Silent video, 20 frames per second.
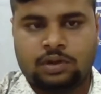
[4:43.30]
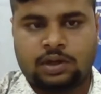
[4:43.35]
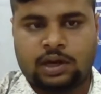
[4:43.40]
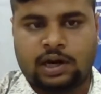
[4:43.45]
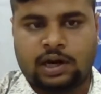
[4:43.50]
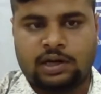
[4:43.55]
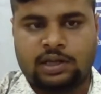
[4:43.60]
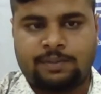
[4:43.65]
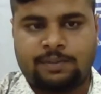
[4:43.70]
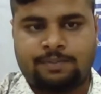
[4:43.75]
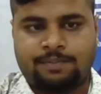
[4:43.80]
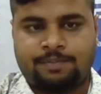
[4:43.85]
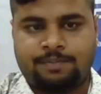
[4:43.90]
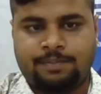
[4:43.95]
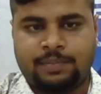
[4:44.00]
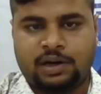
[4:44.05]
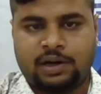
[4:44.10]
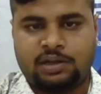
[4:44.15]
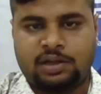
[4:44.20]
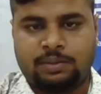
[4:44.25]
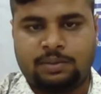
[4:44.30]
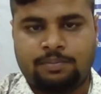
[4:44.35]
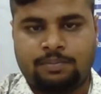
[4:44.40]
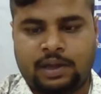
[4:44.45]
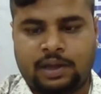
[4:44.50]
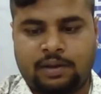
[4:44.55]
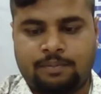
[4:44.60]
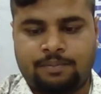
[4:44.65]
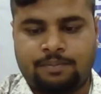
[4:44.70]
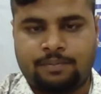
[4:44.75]
and
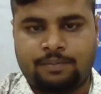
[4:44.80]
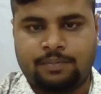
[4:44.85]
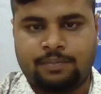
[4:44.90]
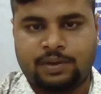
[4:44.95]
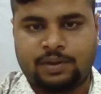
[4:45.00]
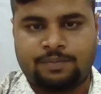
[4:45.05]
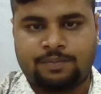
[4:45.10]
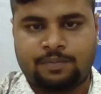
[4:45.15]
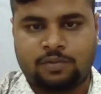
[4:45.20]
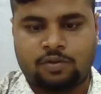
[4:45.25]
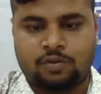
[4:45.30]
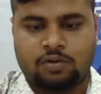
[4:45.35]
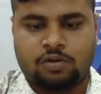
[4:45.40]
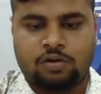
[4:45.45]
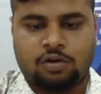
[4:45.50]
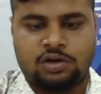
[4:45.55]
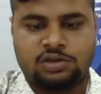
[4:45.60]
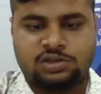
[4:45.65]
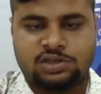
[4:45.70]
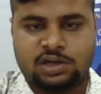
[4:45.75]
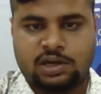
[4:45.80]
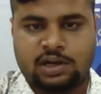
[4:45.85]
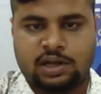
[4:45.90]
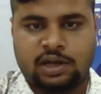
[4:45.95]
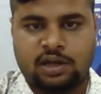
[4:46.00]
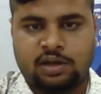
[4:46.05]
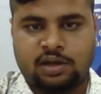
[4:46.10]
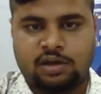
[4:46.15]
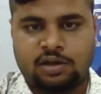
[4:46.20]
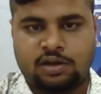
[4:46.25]
the cons are
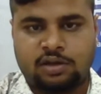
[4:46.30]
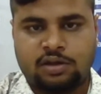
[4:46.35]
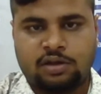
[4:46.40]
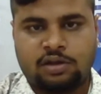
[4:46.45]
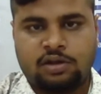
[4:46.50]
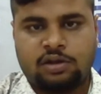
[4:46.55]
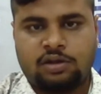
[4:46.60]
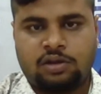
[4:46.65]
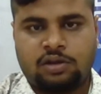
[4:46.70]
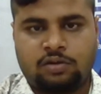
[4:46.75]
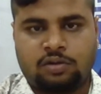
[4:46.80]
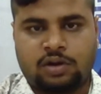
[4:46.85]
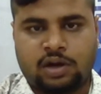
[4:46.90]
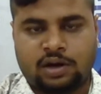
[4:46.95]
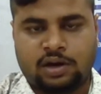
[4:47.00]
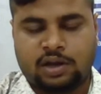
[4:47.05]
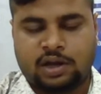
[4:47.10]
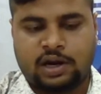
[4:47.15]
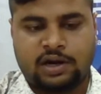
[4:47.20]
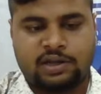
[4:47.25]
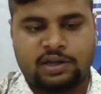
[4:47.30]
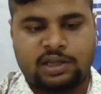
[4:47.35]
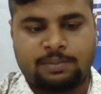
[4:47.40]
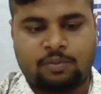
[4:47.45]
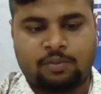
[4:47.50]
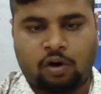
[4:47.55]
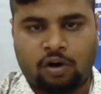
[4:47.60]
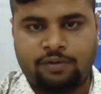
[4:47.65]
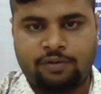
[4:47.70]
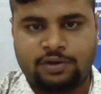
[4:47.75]
like you can get the
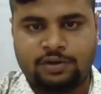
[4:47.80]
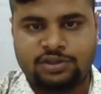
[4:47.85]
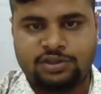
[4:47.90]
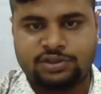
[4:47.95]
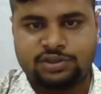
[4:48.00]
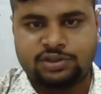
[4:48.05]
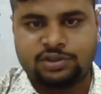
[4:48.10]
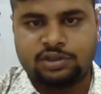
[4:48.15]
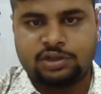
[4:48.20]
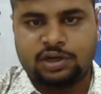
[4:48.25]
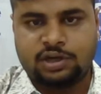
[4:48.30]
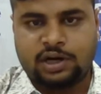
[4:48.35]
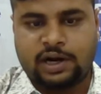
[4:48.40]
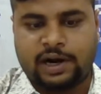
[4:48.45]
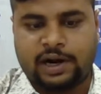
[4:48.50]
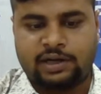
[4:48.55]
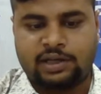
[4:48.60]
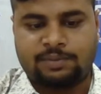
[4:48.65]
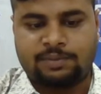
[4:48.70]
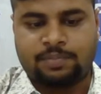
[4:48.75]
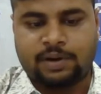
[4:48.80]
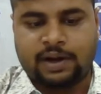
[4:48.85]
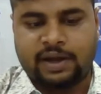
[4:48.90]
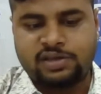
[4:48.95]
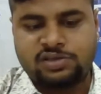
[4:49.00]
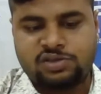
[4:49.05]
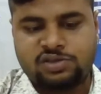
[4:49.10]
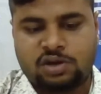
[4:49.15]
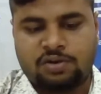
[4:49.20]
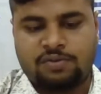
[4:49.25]
mod version at the
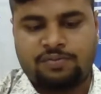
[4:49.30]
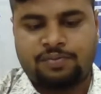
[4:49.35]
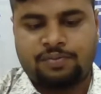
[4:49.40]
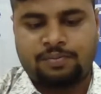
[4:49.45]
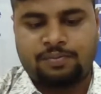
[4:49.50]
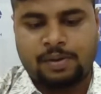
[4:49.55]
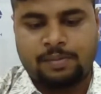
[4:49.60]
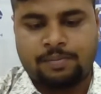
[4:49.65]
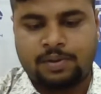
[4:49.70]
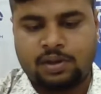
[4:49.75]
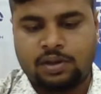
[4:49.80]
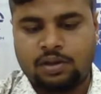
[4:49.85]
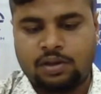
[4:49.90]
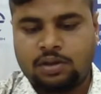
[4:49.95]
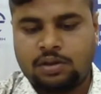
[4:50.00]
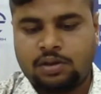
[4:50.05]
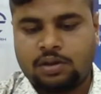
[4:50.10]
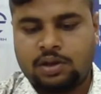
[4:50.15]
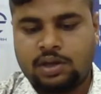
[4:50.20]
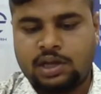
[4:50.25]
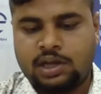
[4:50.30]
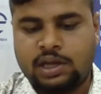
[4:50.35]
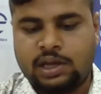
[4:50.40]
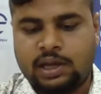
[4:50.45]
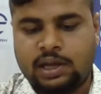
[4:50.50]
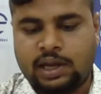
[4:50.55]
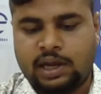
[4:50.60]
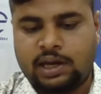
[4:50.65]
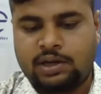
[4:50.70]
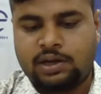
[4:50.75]
price of maybe
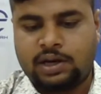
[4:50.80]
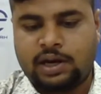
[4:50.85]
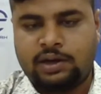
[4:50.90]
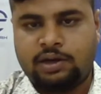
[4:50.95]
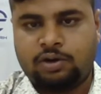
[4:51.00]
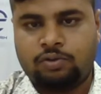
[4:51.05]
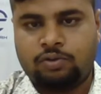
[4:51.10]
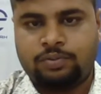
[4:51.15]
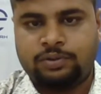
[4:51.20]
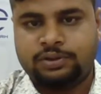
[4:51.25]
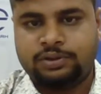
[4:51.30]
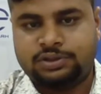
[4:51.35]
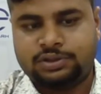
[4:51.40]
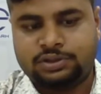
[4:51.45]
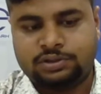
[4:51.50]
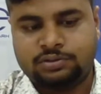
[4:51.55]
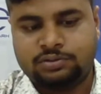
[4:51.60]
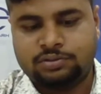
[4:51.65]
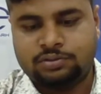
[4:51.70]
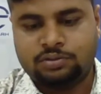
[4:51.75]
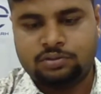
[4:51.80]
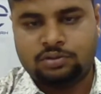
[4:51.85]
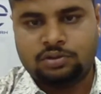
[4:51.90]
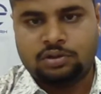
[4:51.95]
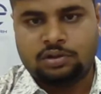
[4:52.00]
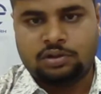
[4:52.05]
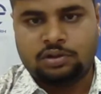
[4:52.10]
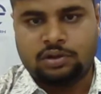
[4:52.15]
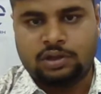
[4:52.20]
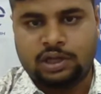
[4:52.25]
890 rupees.
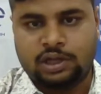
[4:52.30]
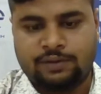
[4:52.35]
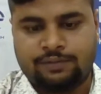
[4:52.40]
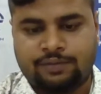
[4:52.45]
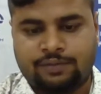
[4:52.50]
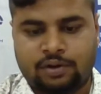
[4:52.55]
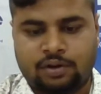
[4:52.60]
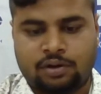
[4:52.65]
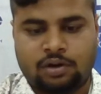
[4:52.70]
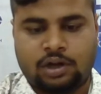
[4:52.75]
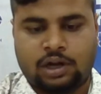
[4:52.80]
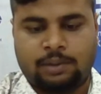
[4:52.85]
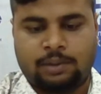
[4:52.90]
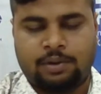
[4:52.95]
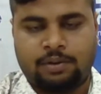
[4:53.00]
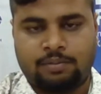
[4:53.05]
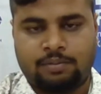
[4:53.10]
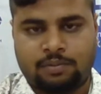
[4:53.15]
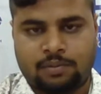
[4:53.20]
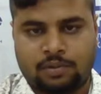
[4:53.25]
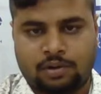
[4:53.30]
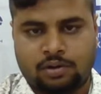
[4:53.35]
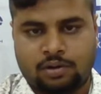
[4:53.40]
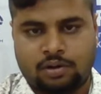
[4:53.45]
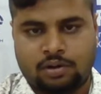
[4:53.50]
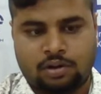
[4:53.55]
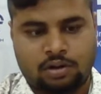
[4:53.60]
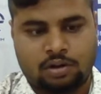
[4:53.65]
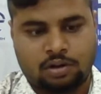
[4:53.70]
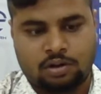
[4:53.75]
Yeah, I mean
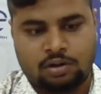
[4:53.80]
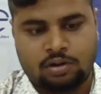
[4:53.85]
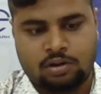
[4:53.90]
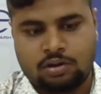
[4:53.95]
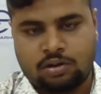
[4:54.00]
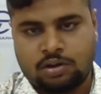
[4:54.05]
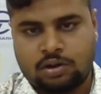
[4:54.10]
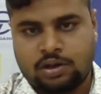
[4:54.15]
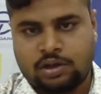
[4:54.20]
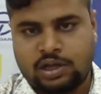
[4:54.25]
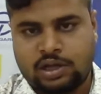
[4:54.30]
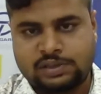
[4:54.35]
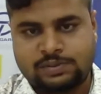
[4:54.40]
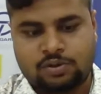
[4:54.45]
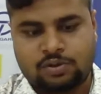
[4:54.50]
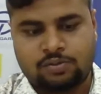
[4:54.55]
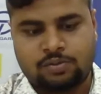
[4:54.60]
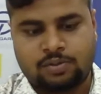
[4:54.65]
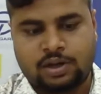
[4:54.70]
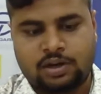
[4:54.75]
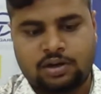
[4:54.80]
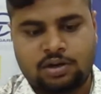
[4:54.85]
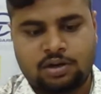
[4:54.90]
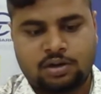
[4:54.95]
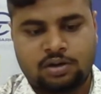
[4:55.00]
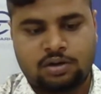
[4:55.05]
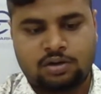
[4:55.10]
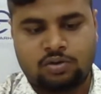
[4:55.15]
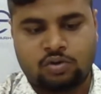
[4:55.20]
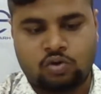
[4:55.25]
as well of
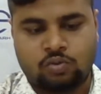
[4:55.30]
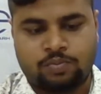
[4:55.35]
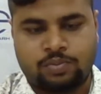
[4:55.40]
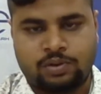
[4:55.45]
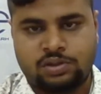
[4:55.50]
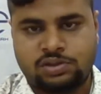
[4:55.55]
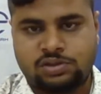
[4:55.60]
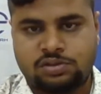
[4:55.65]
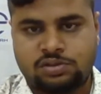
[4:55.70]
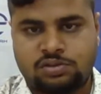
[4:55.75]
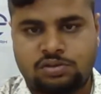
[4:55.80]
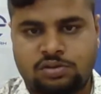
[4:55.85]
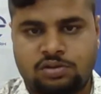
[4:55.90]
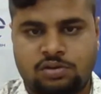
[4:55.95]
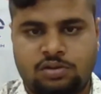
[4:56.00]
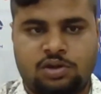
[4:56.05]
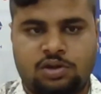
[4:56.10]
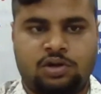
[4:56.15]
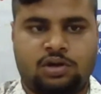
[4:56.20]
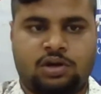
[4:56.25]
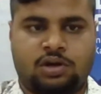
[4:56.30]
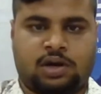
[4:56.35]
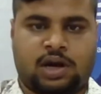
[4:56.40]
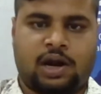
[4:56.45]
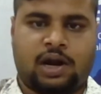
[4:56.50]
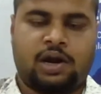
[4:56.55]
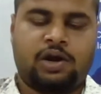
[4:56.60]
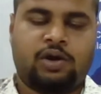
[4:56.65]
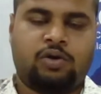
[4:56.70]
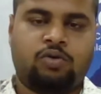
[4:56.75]
that rupees,
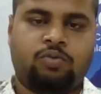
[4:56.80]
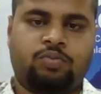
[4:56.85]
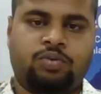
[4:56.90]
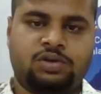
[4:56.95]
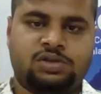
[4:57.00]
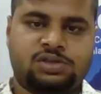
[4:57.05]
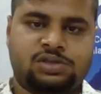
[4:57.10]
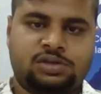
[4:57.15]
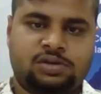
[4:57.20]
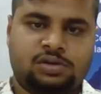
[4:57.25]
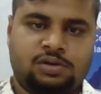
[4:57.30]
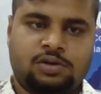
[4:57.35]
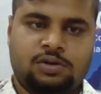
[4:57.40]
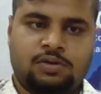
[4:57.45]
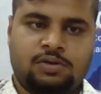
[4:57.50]
900 rupees.